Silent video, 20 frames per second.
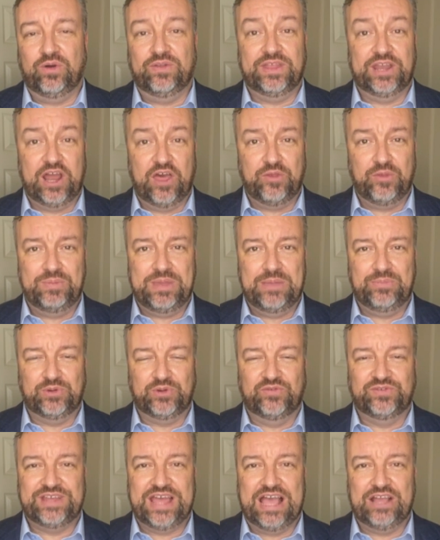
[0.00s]
and that other
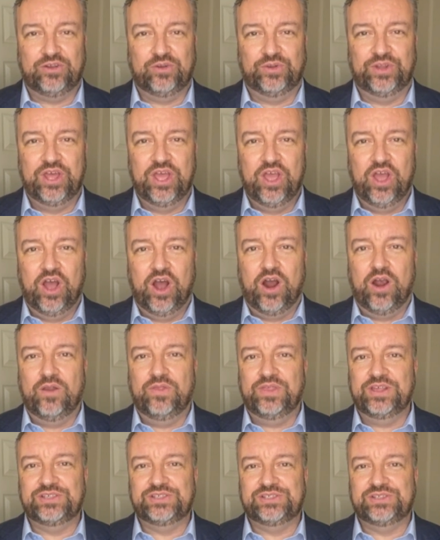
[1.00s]
people have tackled are
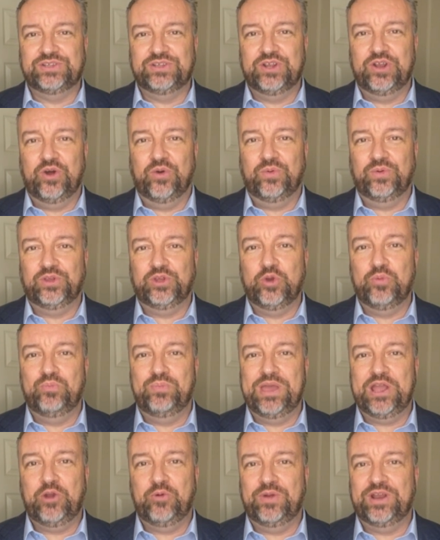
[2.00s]
this, you know,
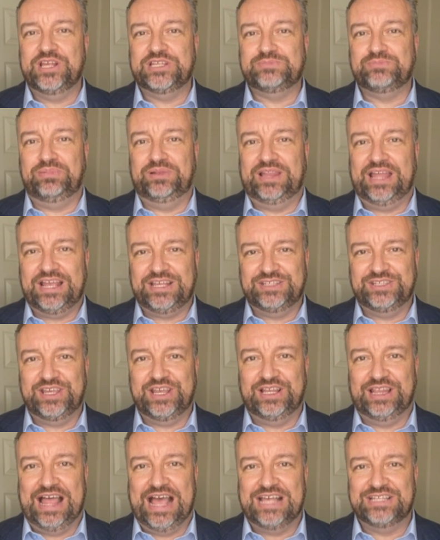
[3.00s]
ubiquitous
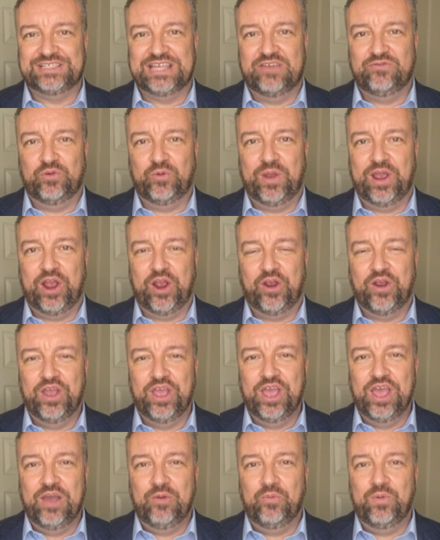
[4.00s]
plexiglass everywhere.
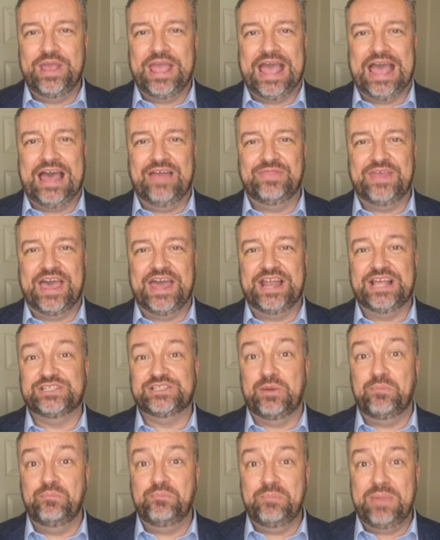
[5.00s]
We had that as
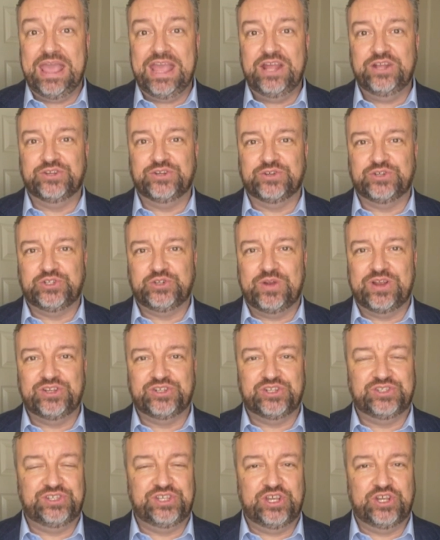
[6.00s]
a major
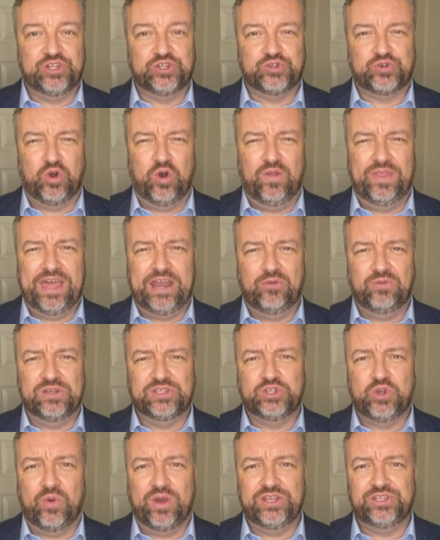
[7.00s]
stringency control that it was
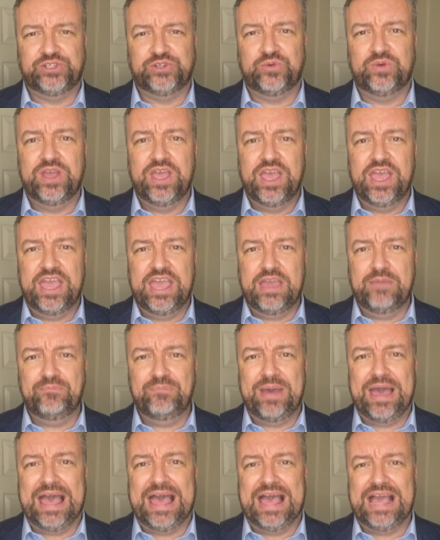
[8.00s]
going to
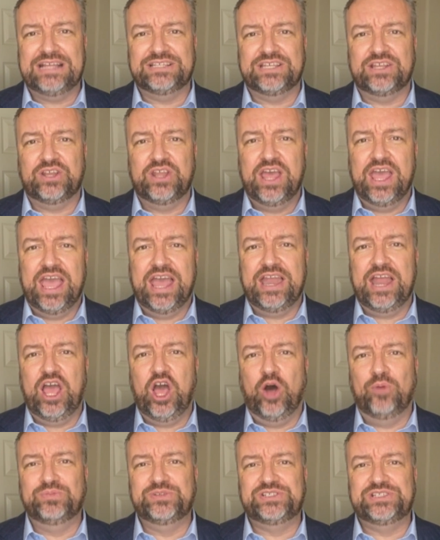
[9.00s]
impact and
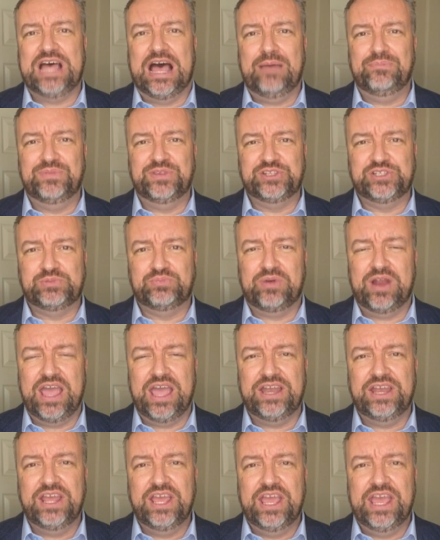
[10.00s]
help stop the
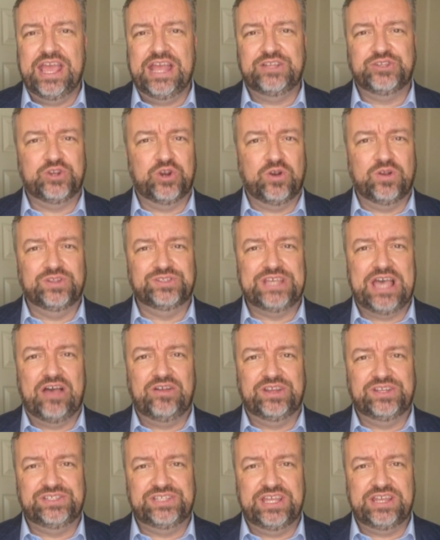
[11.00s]
spread. It turns out
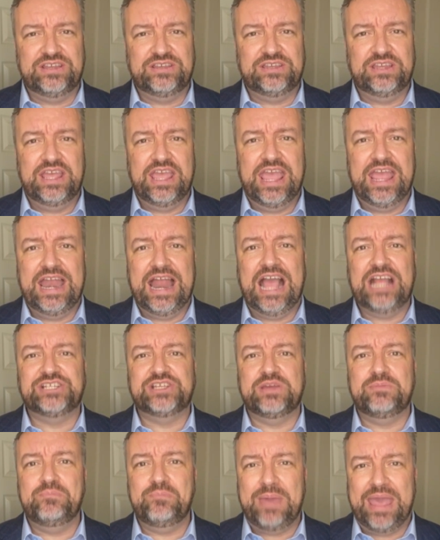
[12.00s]
it didn't. It
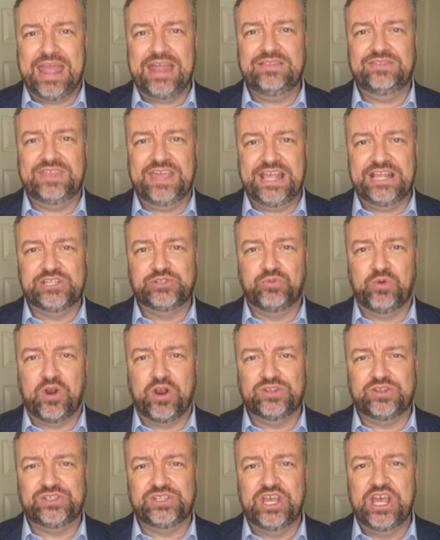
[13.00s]
actually made things
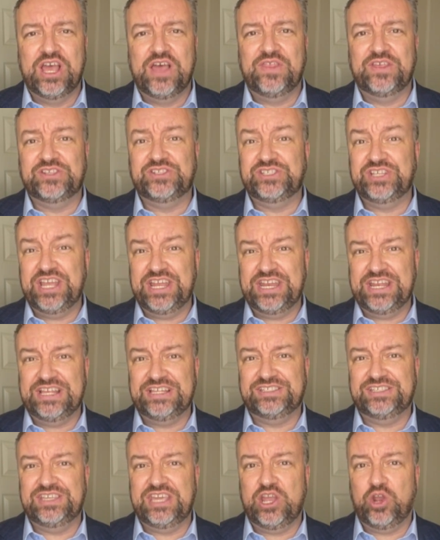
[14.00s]
worse. The
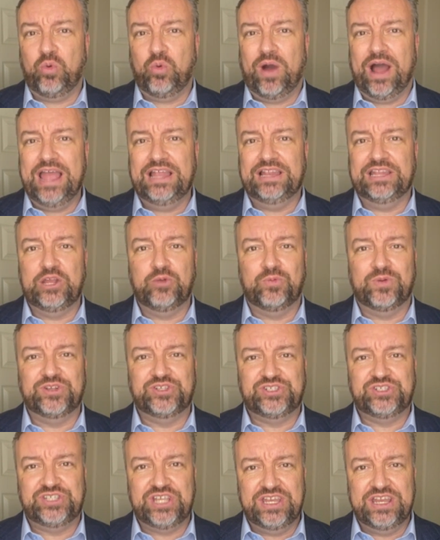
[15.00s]
CDC quietly
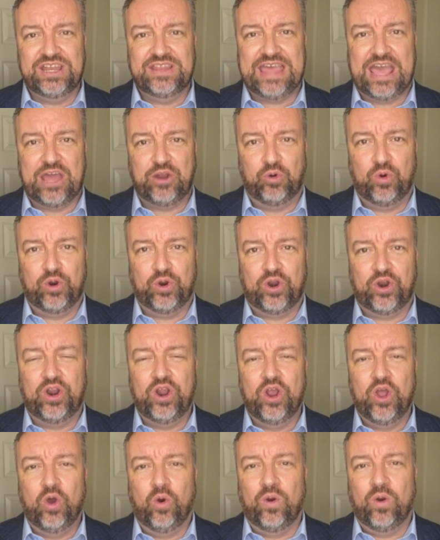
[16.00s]
rescinded that order
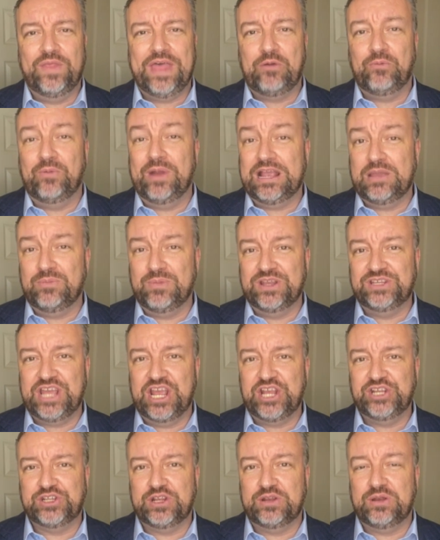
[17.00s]
or that
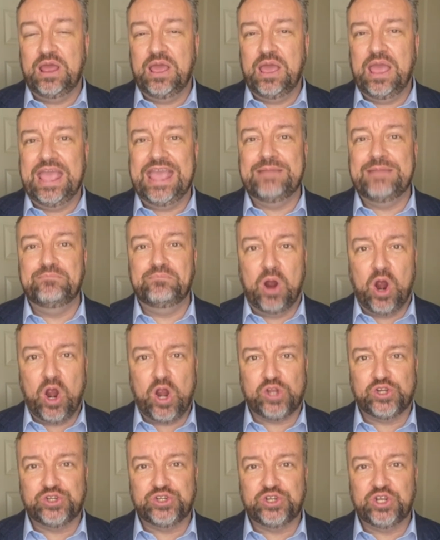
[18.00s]
recommendation in
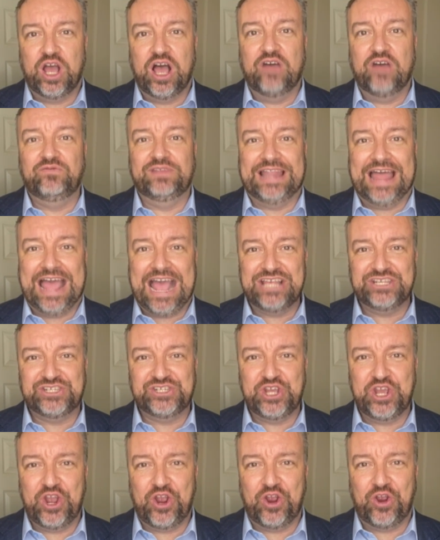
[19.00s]
March of last
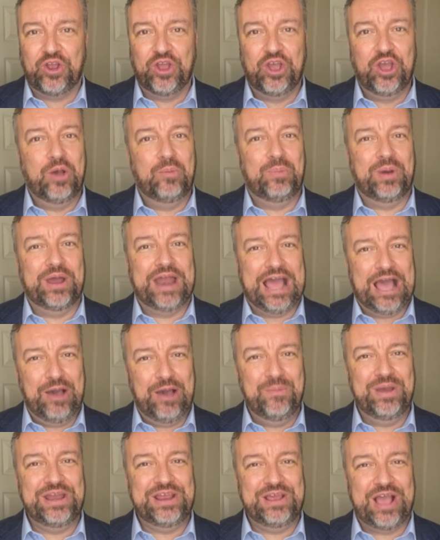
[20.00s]
year. But how
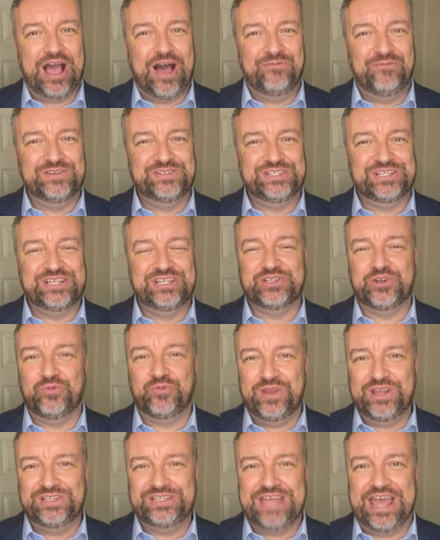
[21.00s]
many offices and
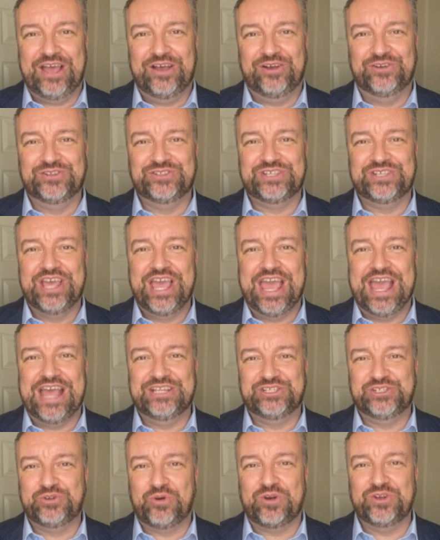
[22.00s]
retails
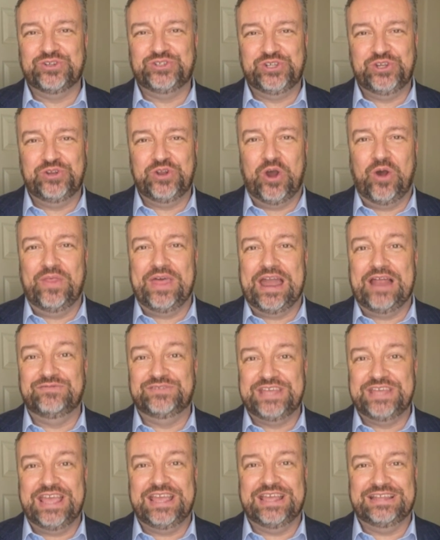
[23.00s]
and stores do you know that have
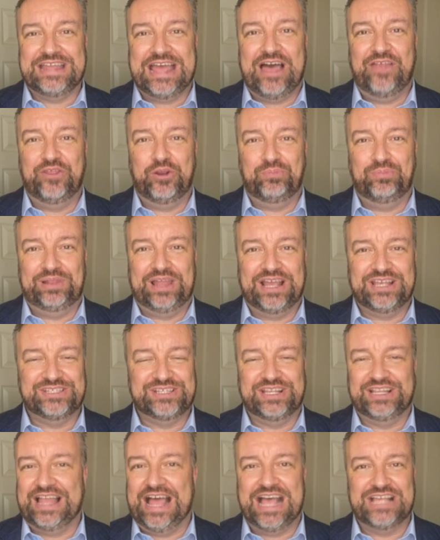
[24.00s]
taken down their
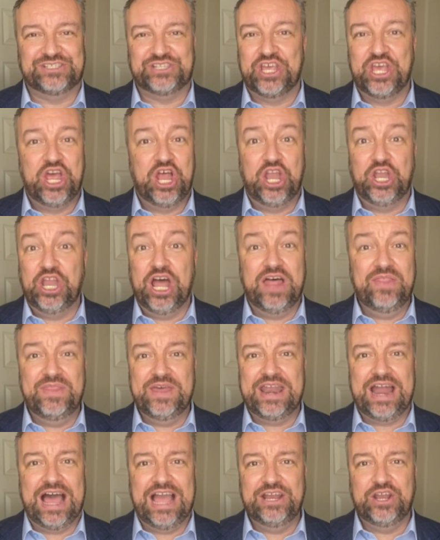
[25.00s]
plexiglass? None
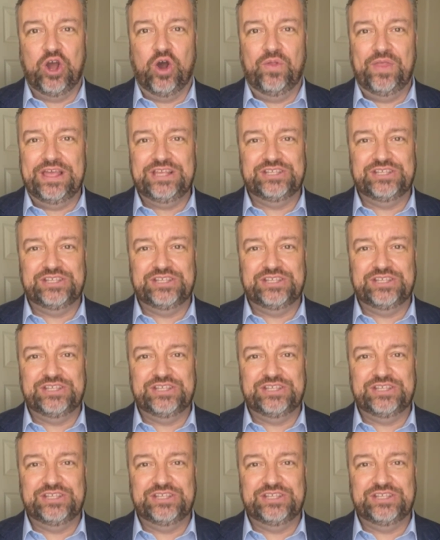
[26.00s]
that I know. They